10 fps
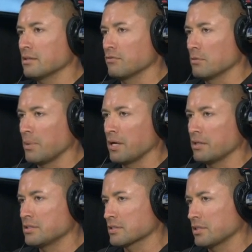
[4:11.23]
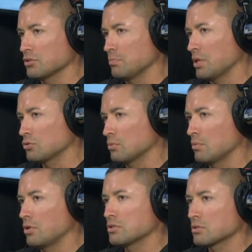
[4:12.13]
If you buy it six thousand pounds or
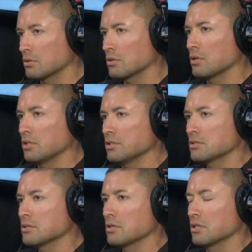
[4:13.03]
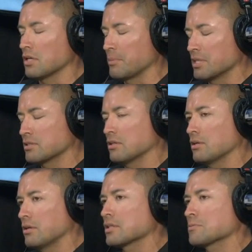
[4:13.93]
more, it's a lease. It's, I mean, it's
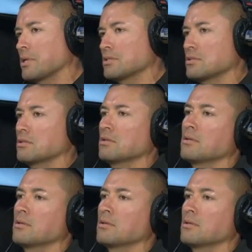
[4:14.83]
uh, an expense.